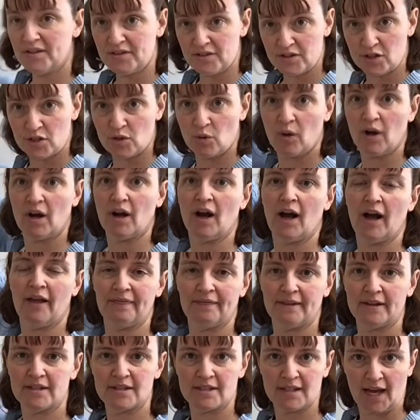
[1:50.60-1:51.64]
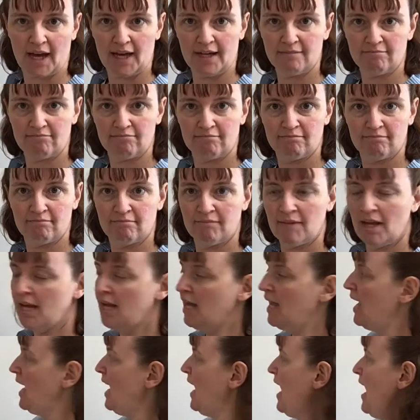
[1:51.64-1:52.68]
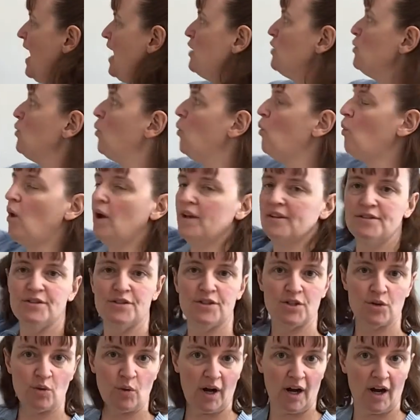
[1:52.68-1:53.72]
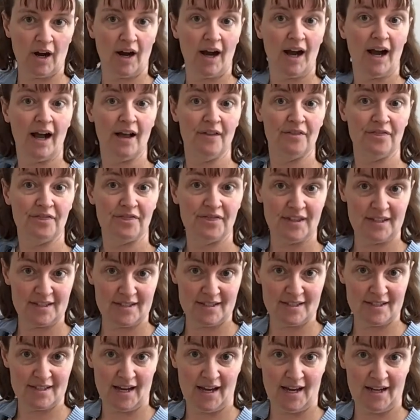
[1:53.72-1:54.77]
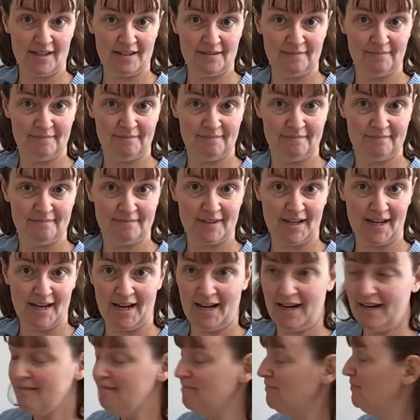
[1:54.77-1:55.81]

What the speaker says: square on this side and one square on this side, okay?